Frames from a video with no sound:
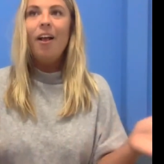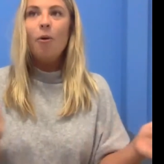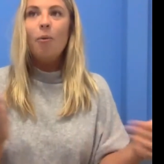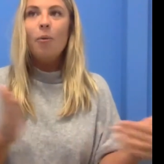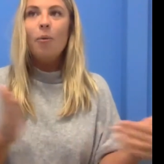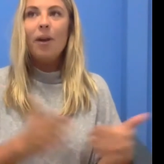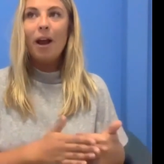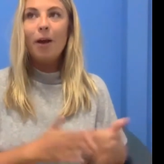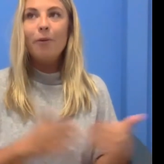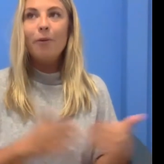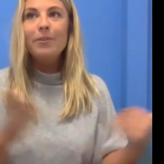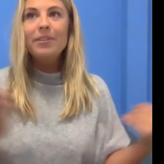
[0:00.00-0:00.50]

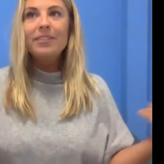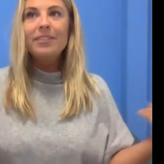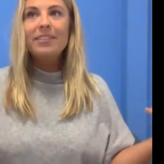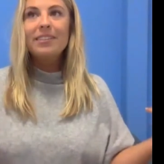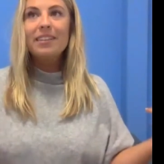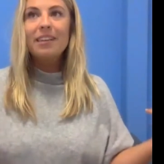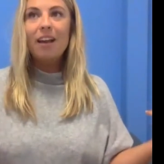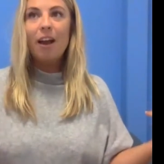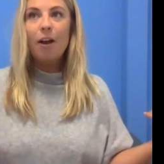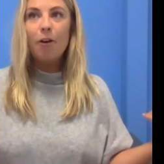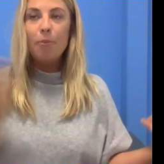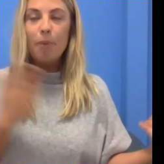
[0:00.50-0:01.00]
when I was,
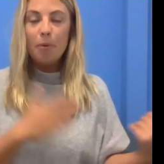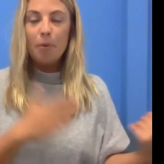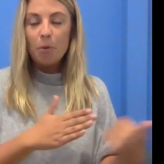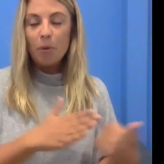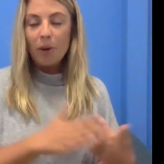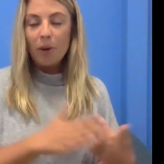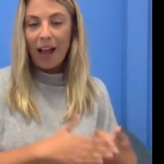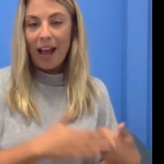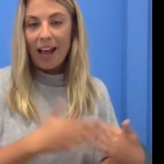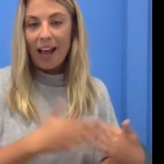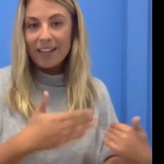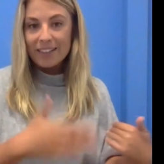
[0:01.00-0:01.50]
I remember
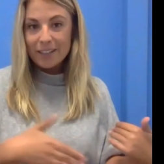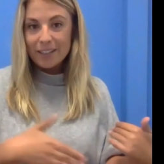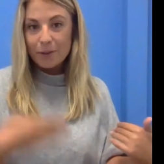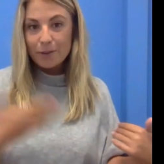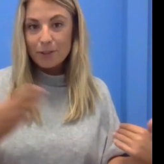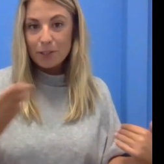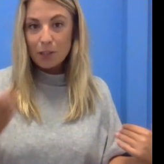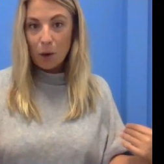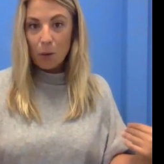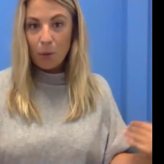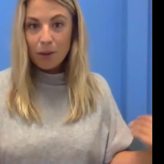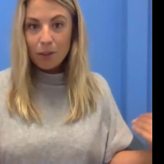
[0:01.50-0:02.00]
when as I was
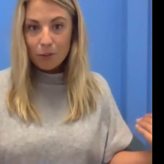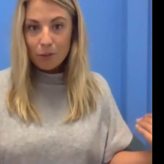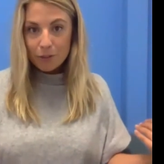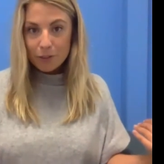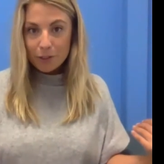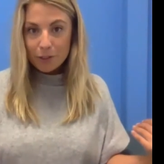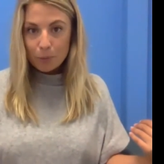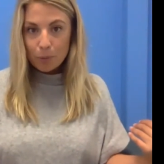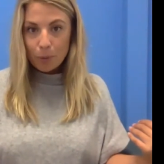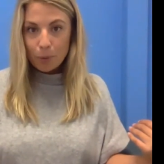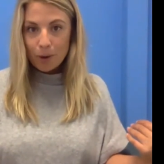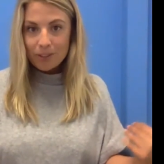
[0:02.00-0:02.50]
going through
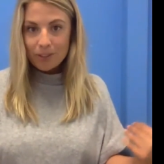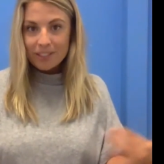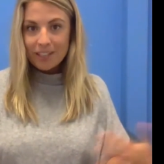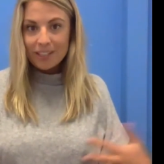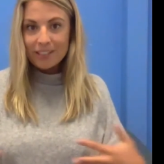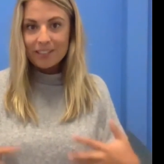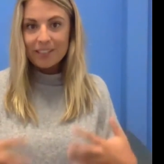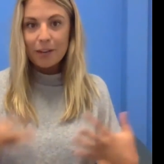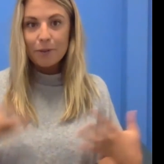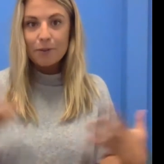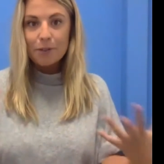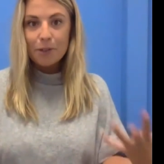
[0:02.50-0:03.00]
this process,
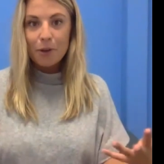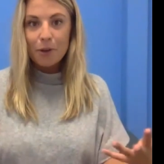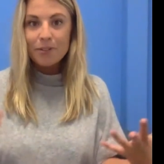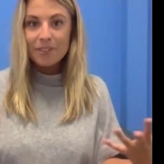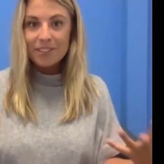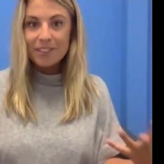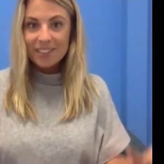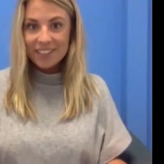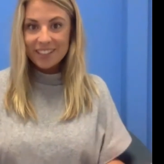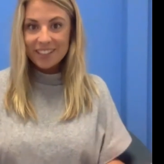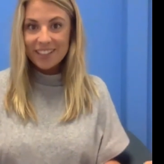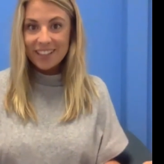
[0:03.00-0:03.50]
I was
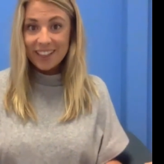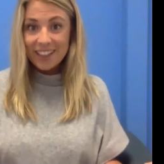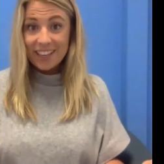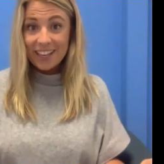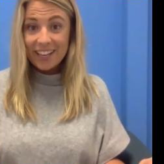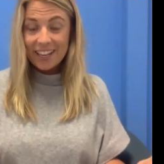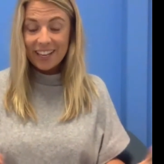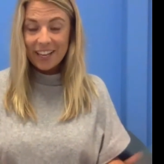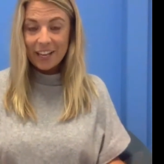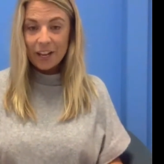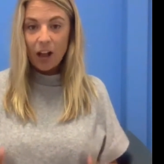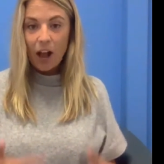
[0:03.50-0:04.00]
constantly
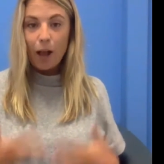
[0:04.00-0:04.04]
thinking,